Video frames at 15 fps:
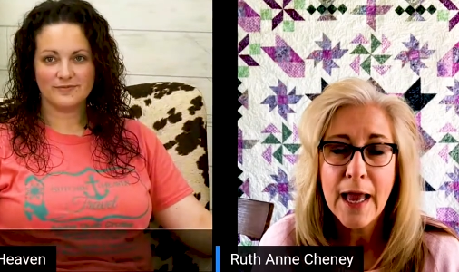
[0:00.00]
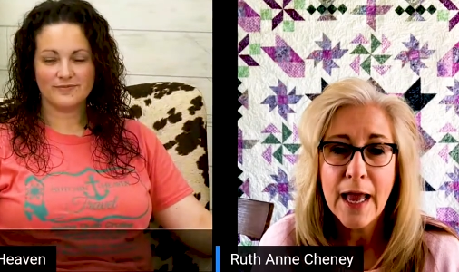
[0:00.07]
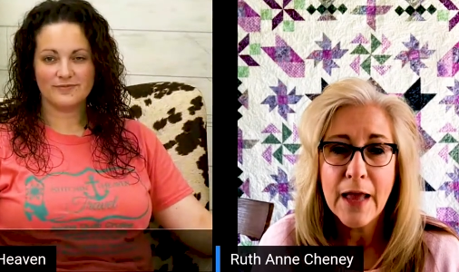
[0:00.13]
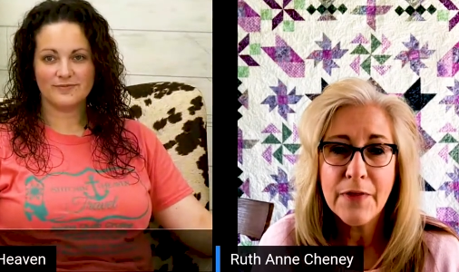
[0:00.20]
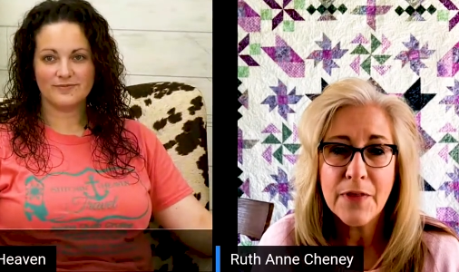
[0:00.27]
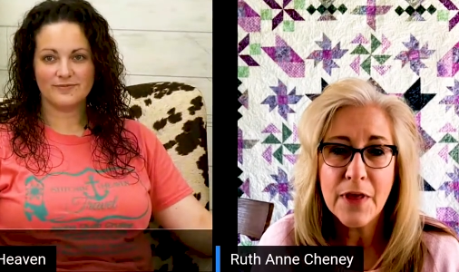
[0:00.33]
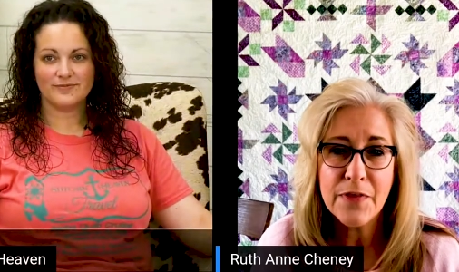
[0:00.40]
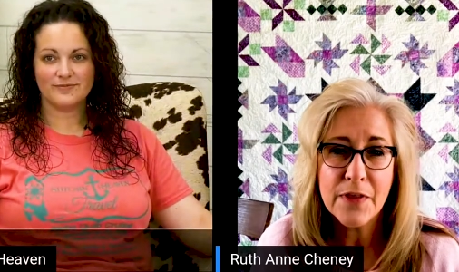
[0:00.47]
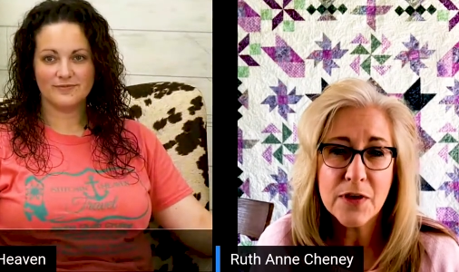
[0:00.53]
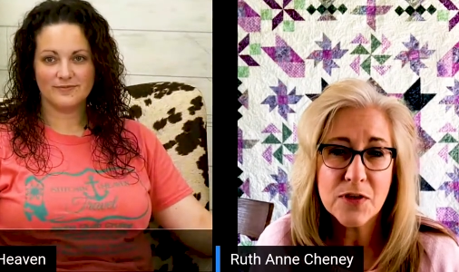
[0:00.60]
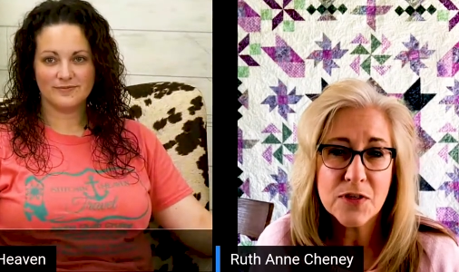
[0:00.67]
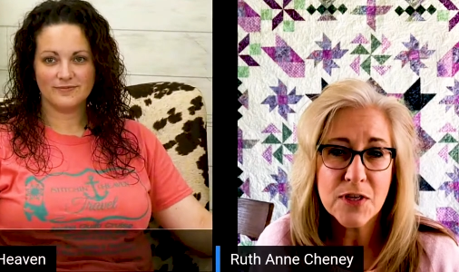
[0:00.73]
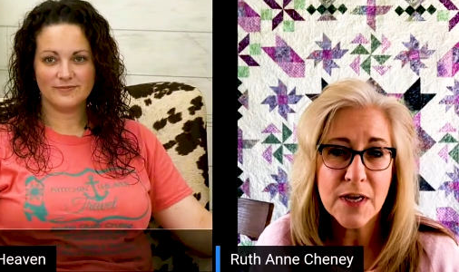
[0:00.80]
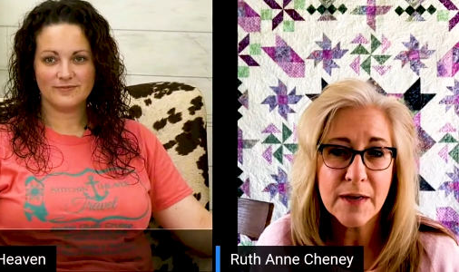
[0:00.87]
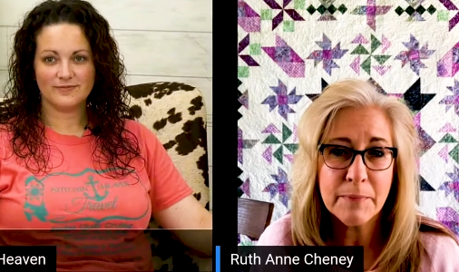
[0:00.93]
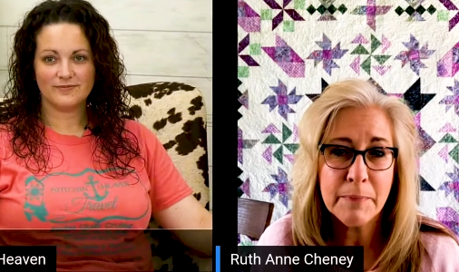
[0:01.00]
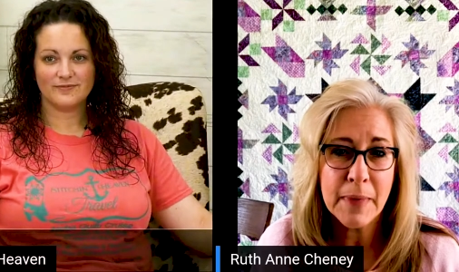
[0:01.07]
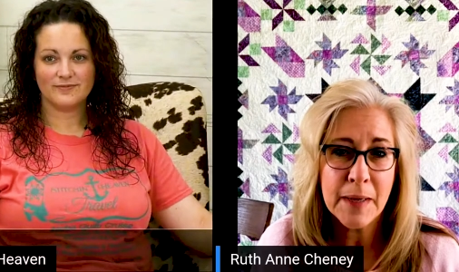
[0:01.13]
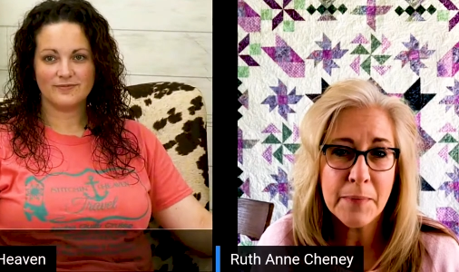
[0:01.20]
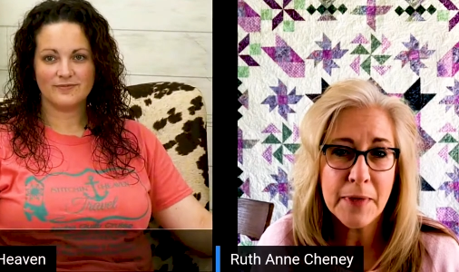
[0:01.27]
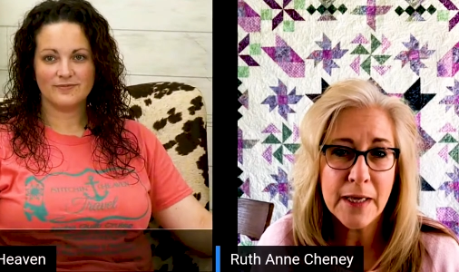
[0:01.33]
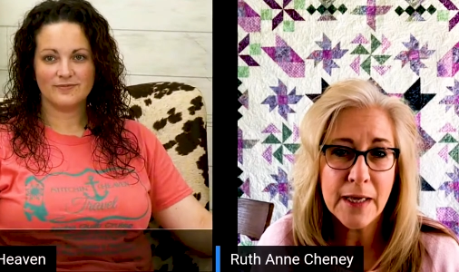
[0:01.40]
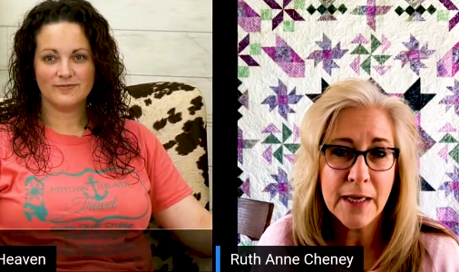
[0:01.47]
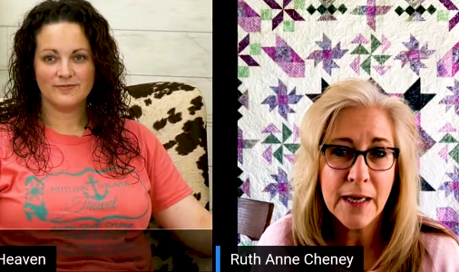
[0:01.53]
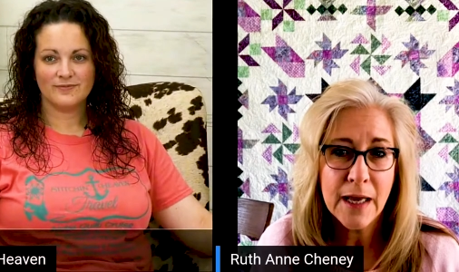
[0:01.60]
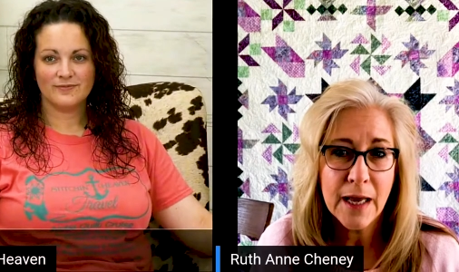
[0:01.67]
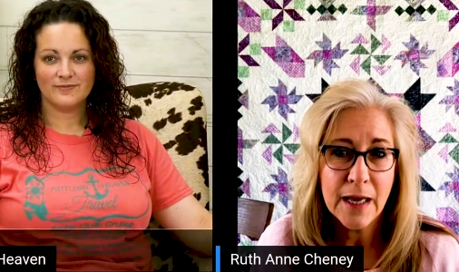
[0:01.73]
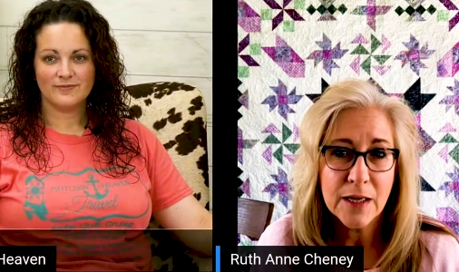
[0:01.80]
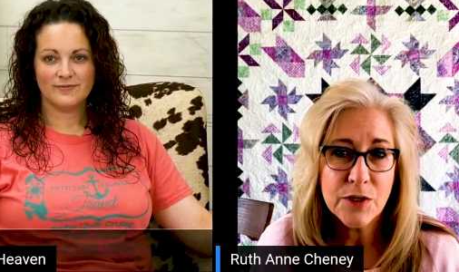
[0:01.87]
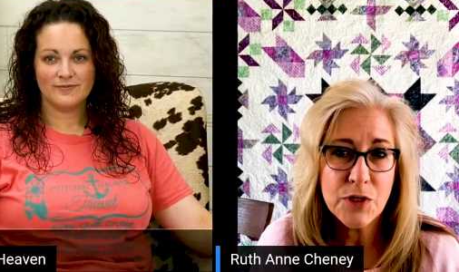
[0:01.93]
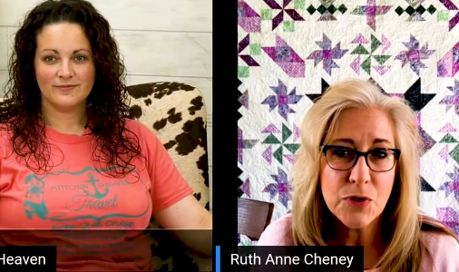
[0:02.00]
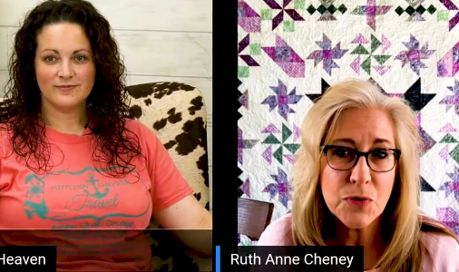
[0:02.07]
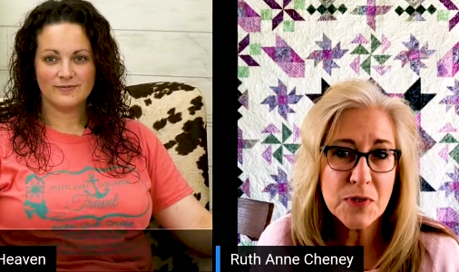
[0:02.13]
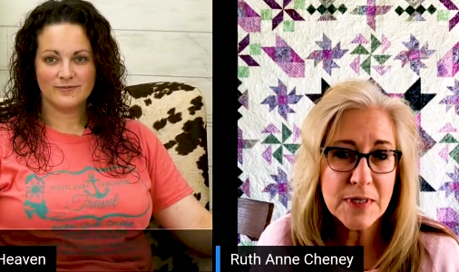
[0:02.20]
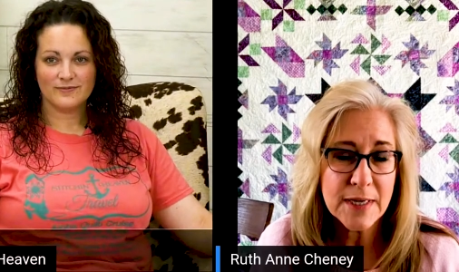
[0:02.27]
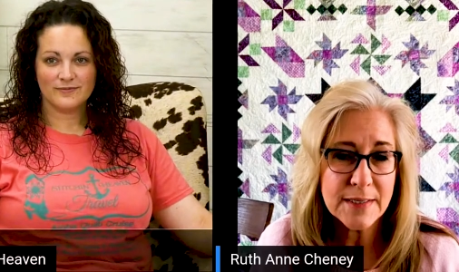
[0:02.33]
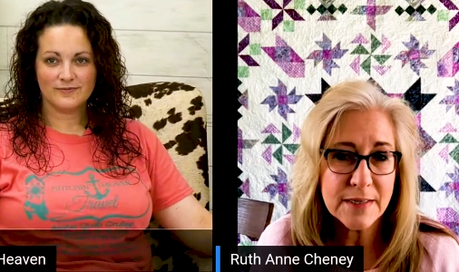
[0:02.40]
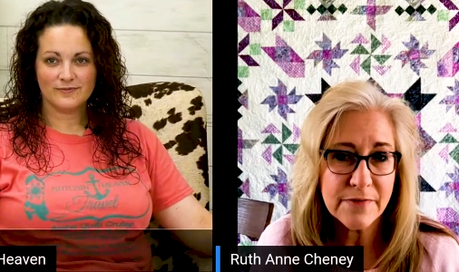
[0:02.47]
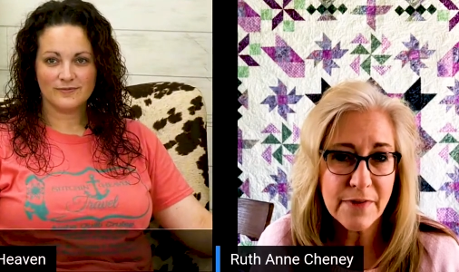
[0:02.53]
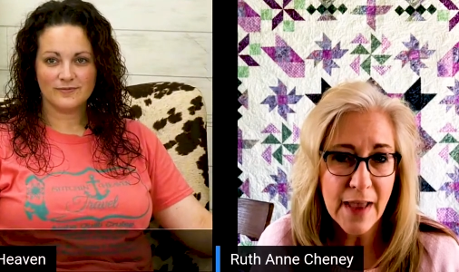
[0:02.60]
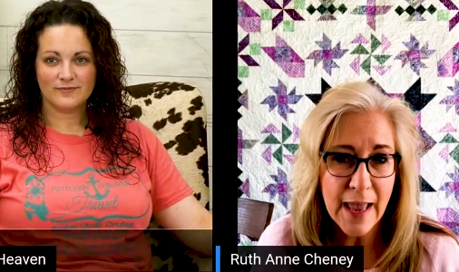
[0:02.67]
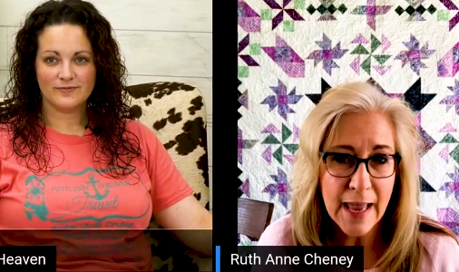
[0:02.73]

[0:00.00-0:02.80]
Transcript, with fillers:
Speaker 1: and then there's a um, maybe two sets of